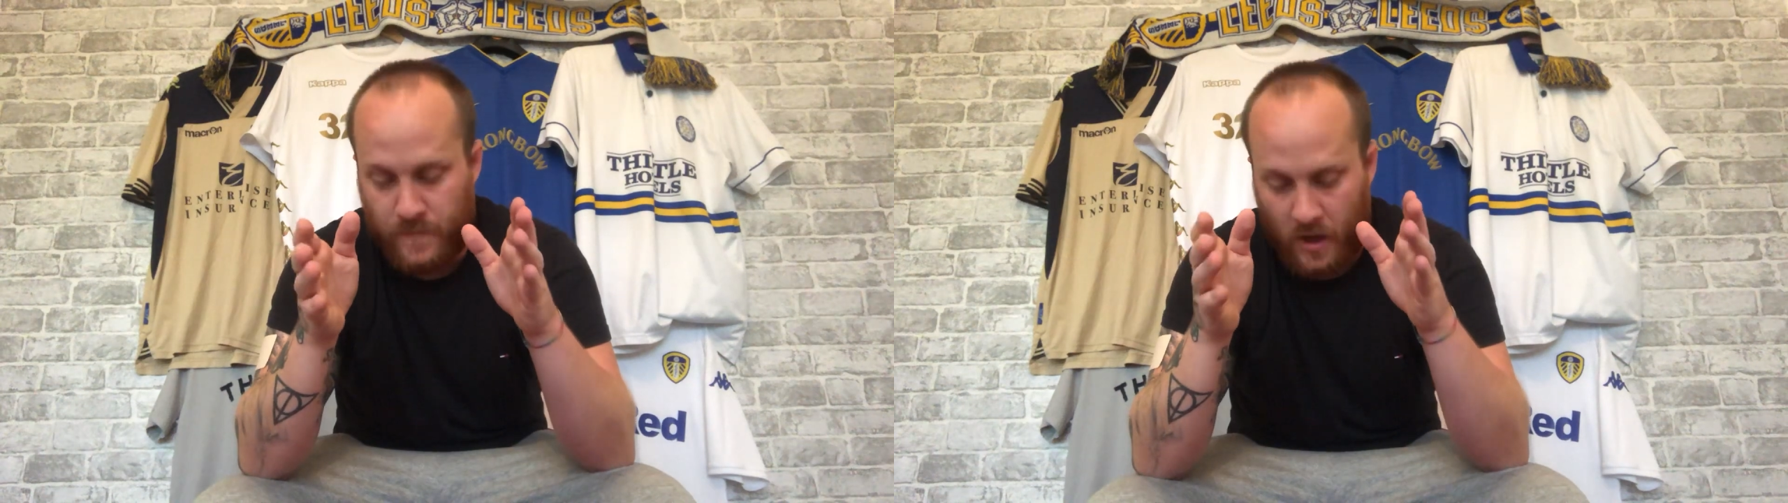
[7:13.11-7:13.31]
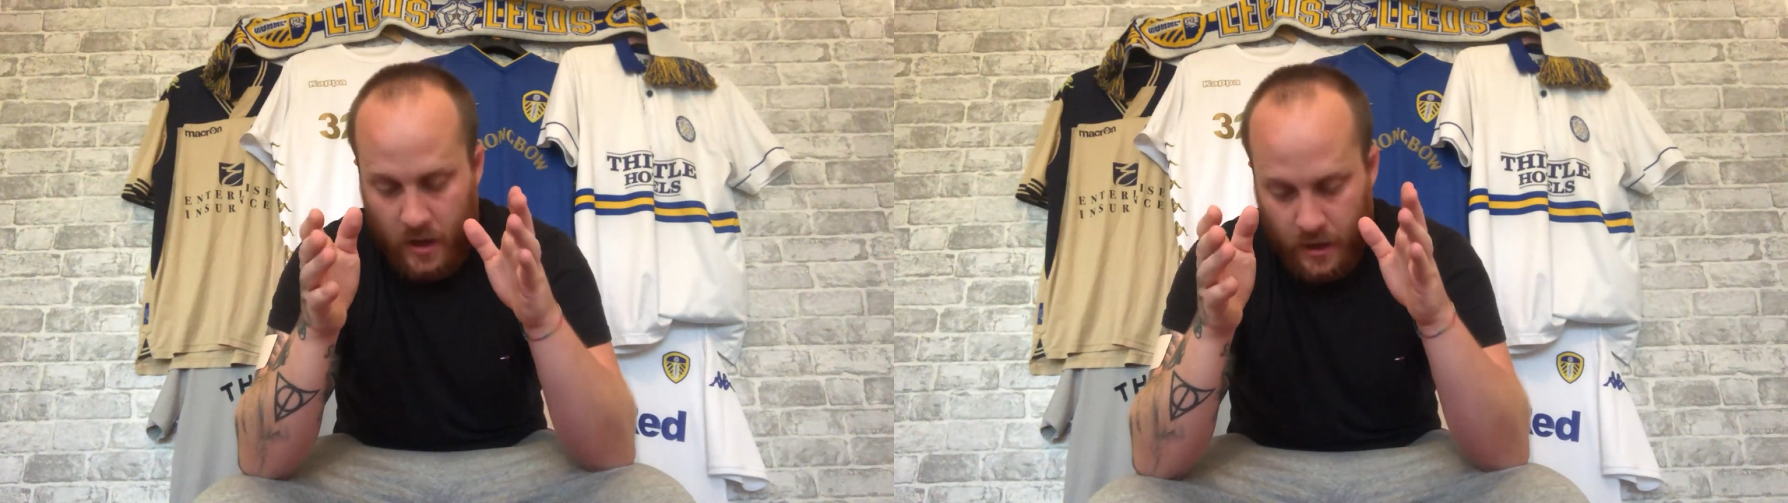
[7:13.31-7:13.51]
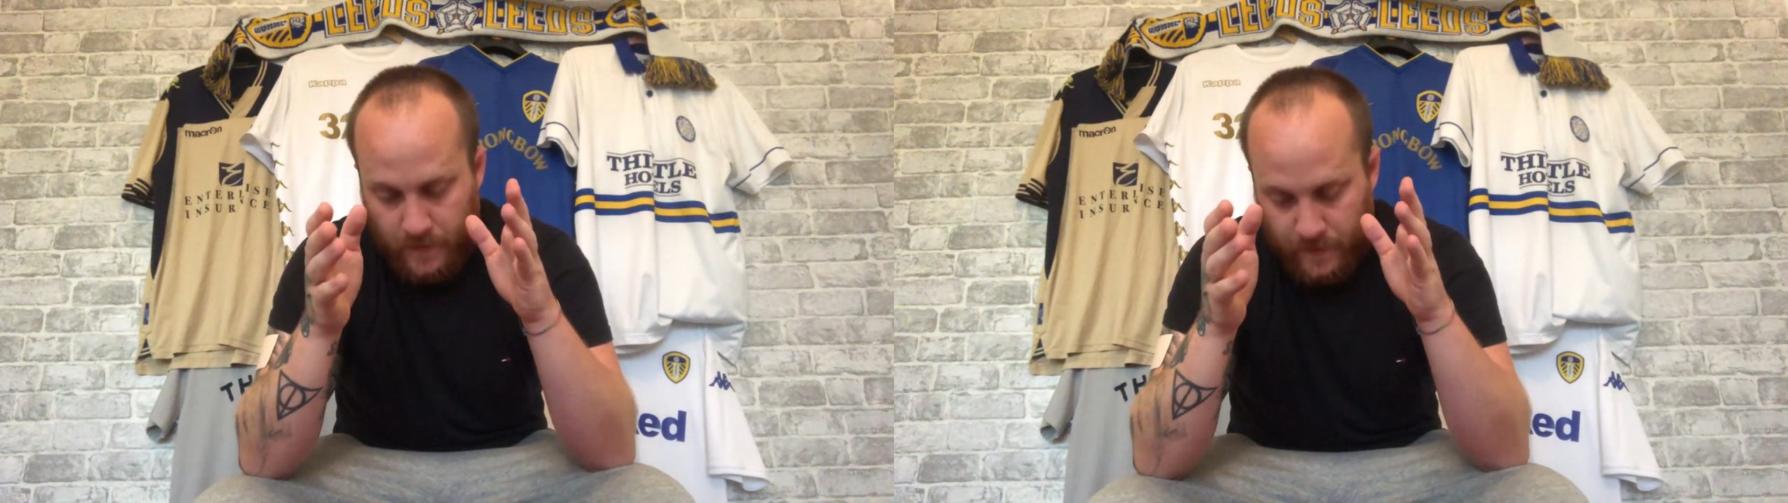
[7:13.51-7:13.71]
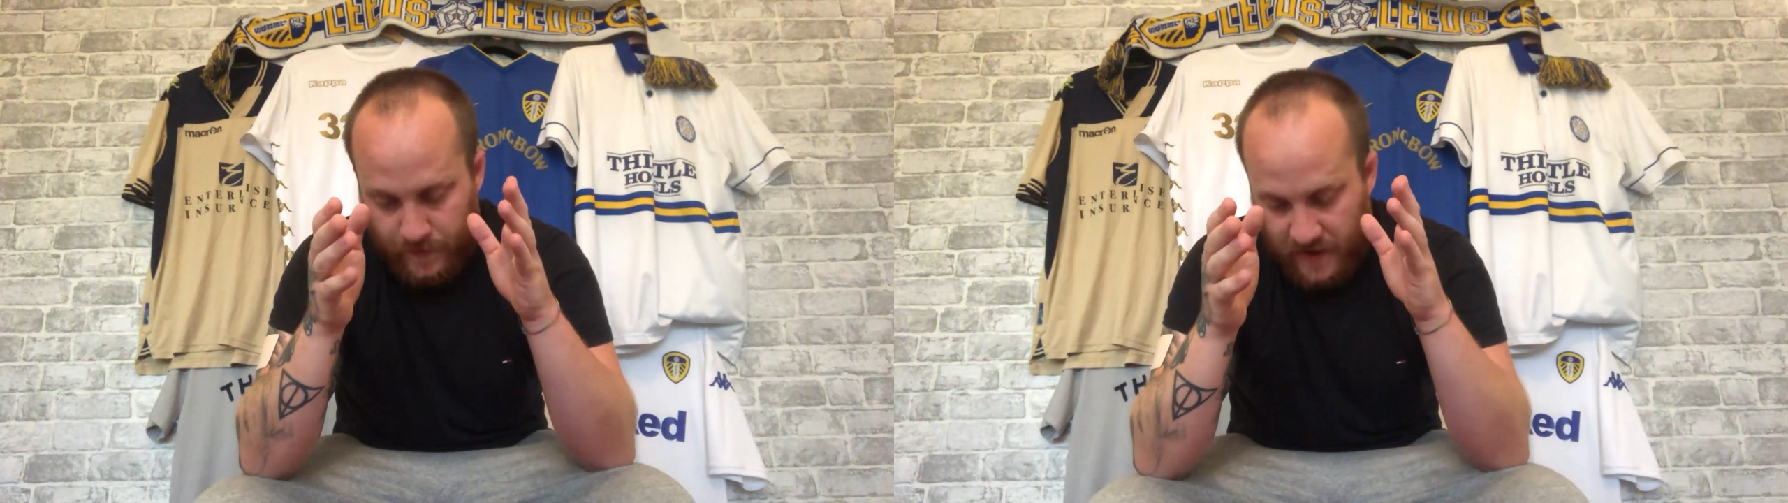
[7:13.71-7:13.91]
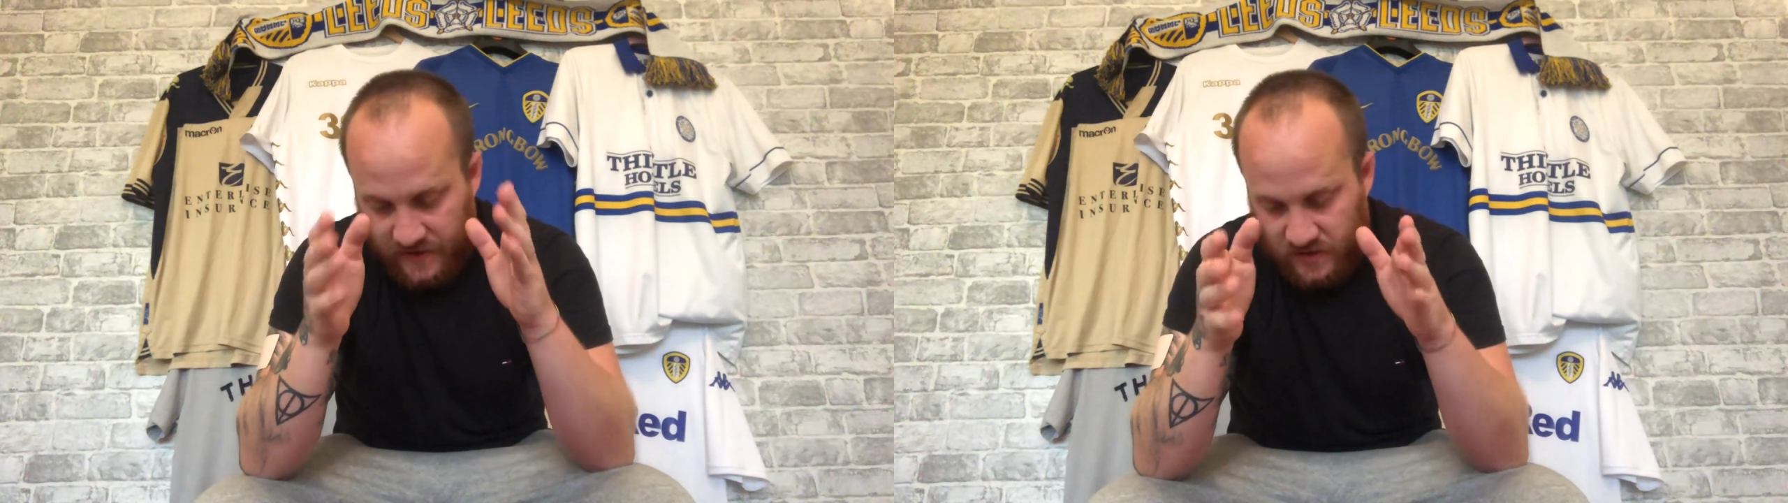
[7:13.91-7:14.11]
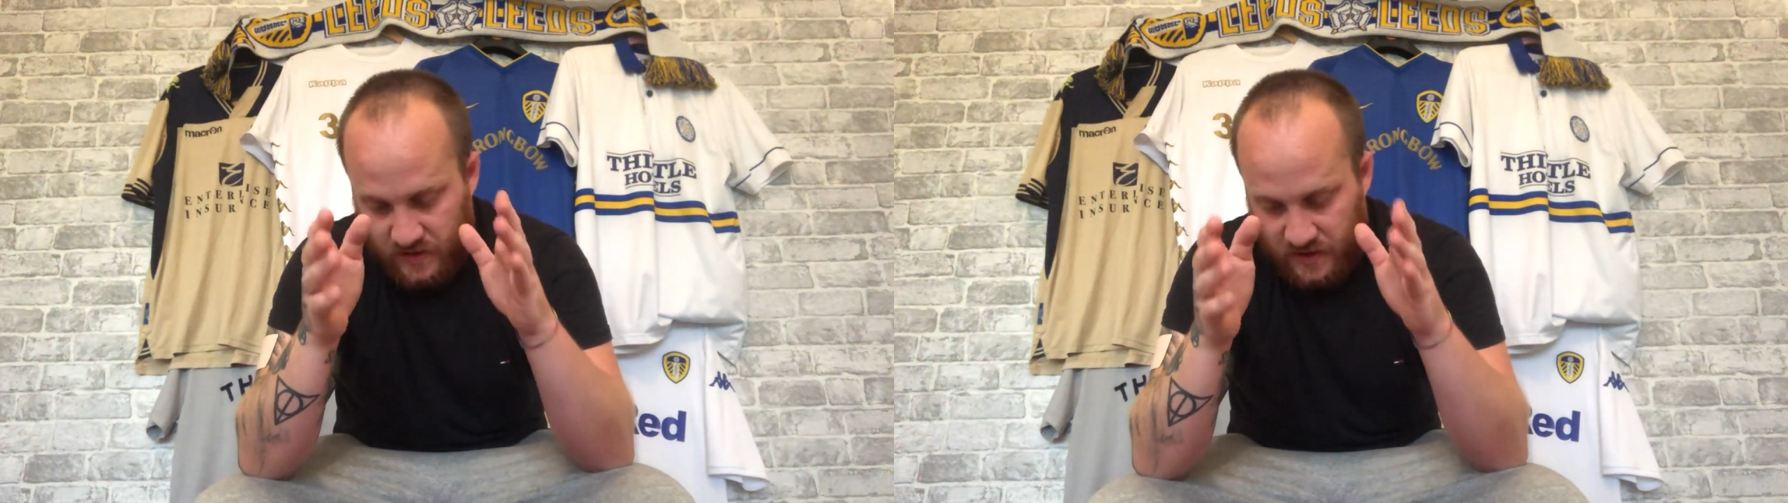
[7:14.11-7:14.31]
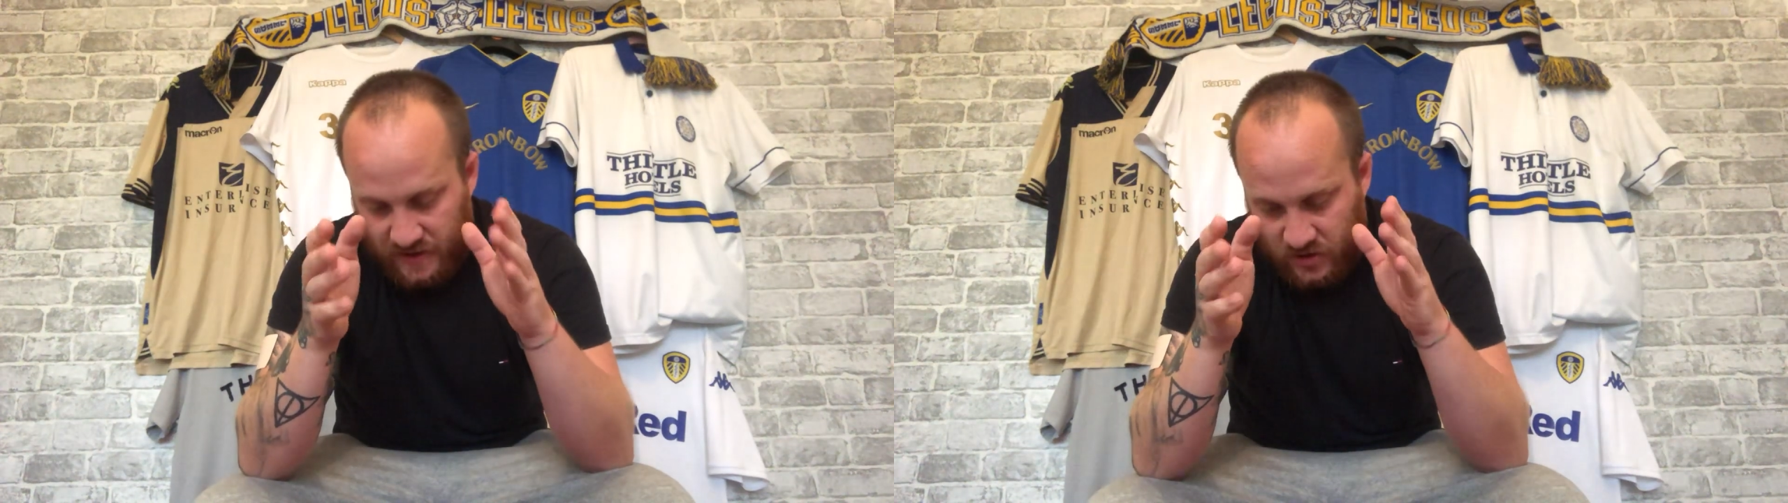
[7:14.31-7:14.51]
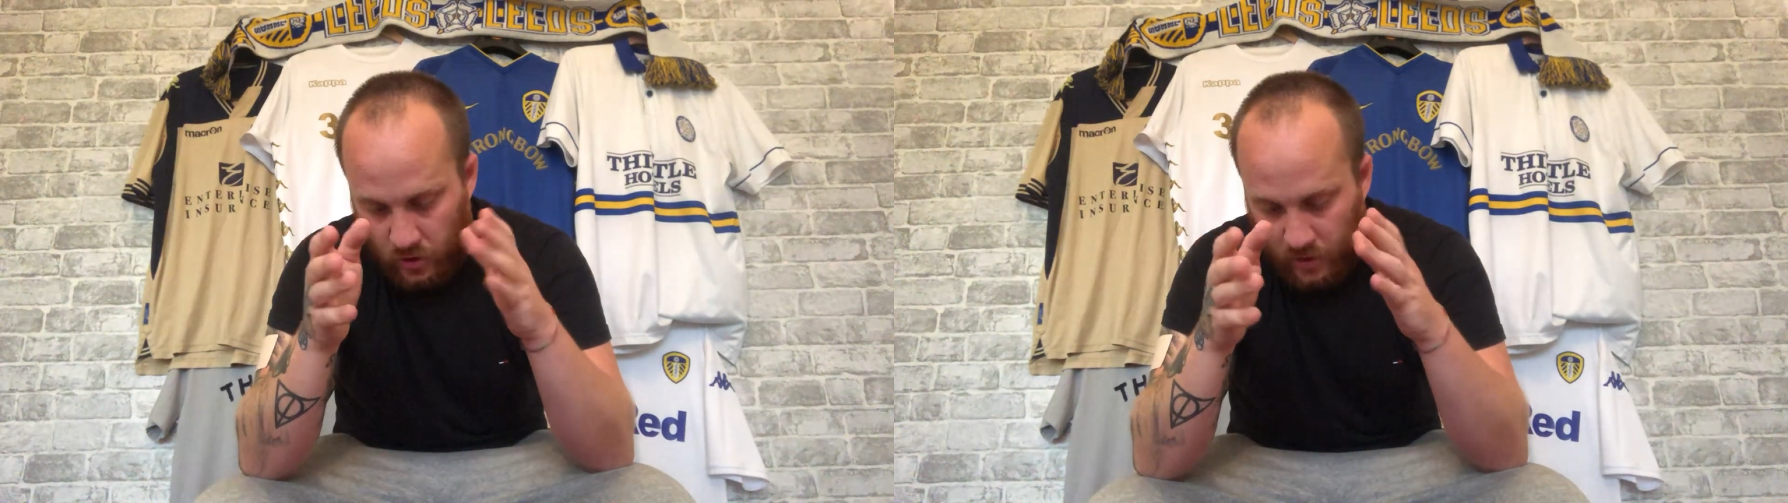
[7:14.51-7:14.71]

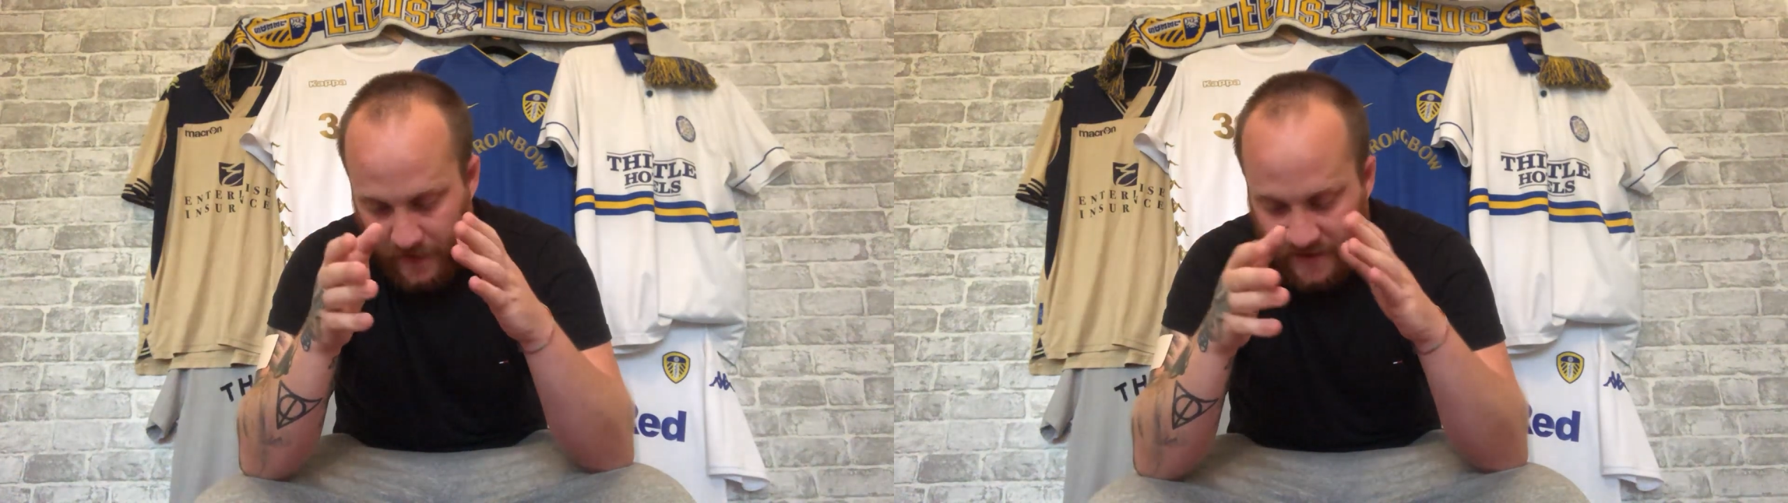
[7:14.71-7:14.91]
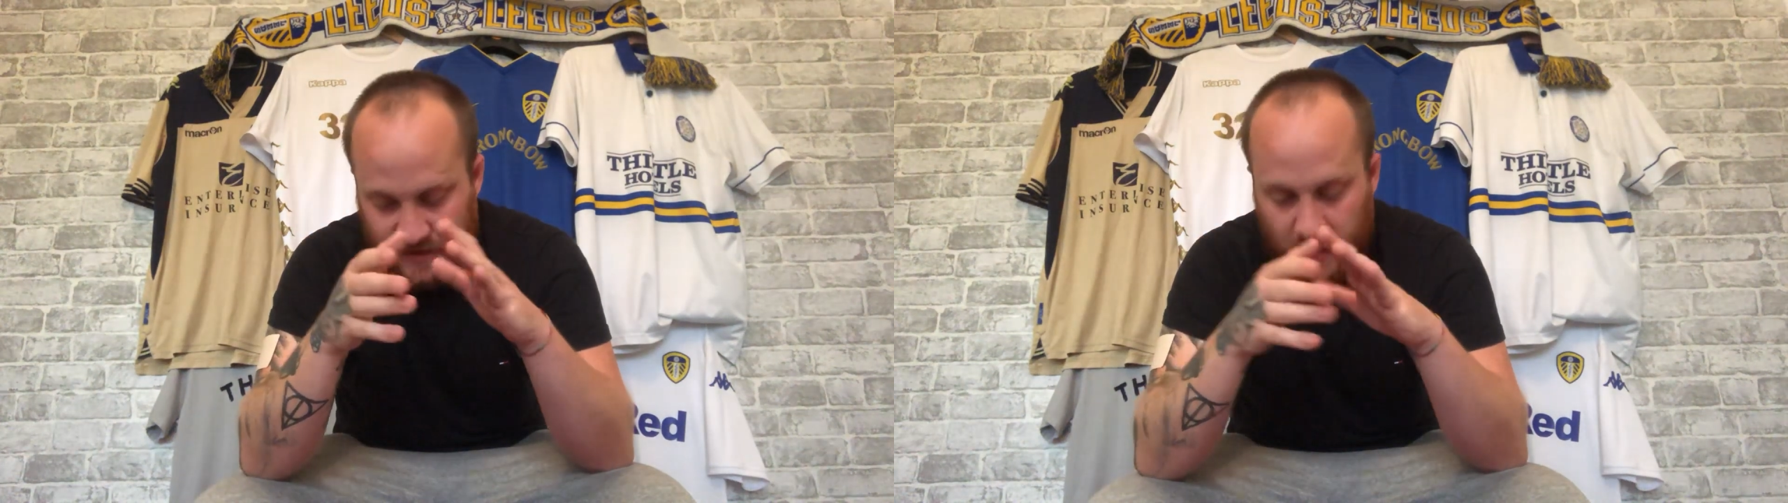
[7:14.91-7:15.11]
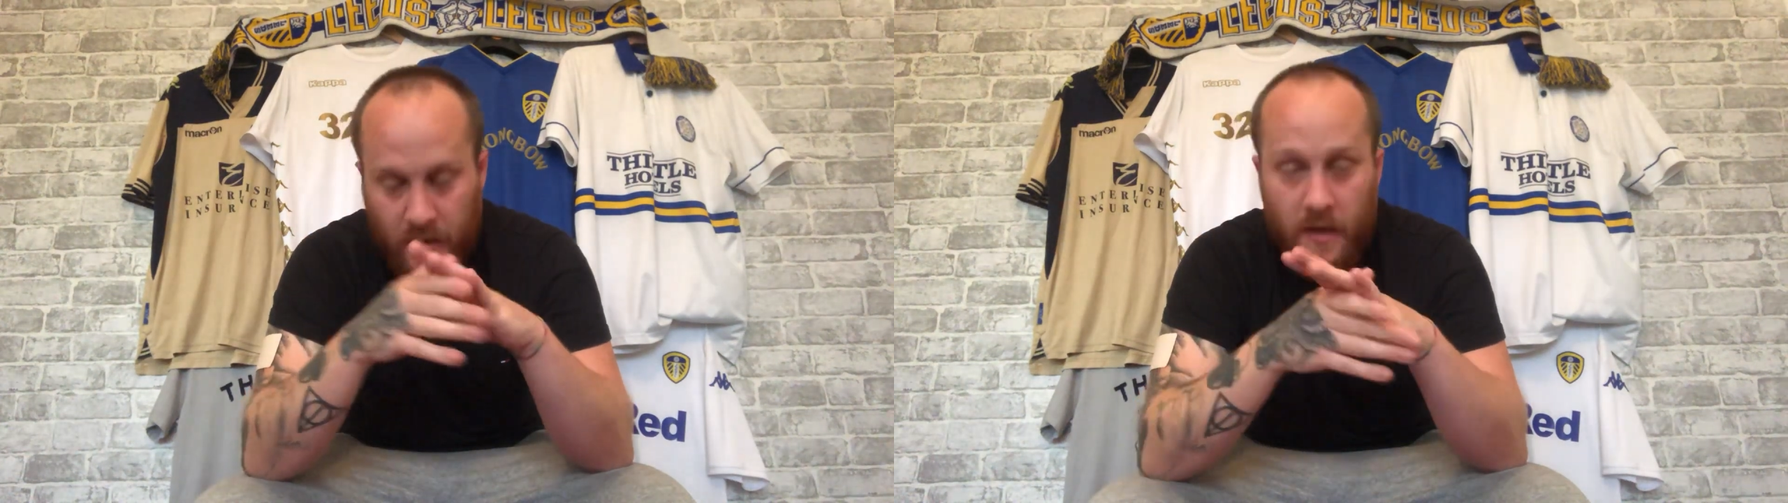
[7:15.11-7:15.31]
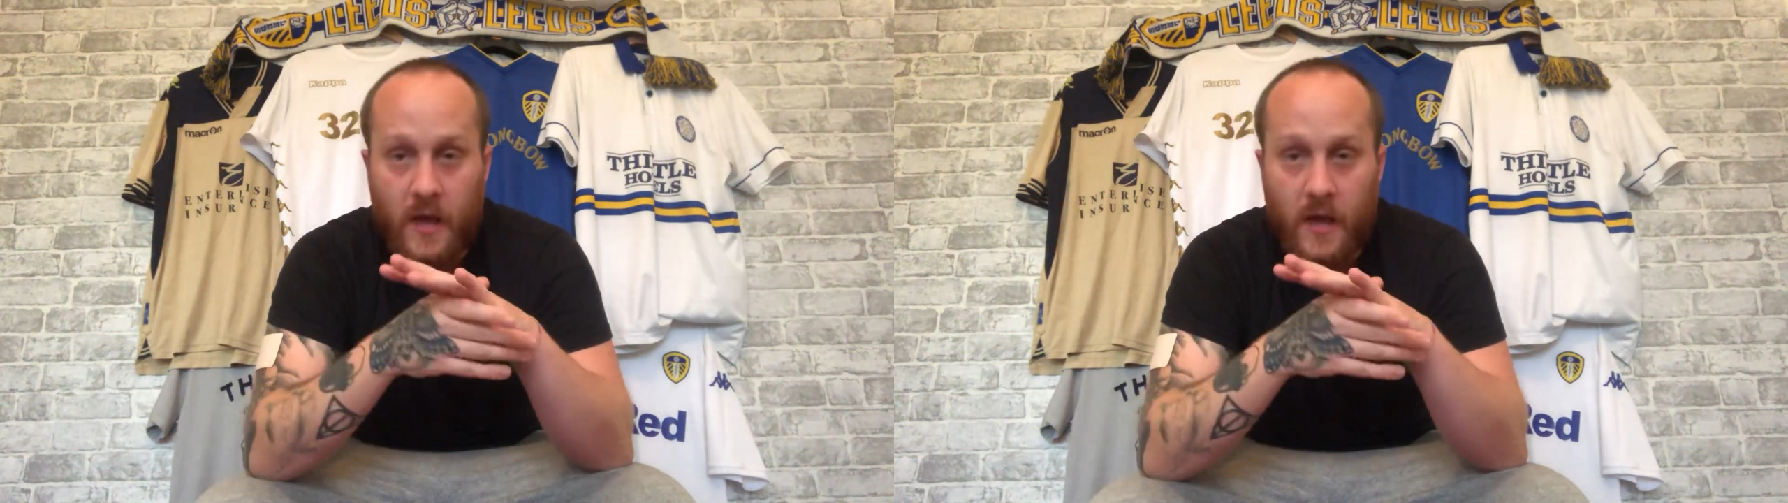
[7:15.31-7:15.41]
That's all I'm asking.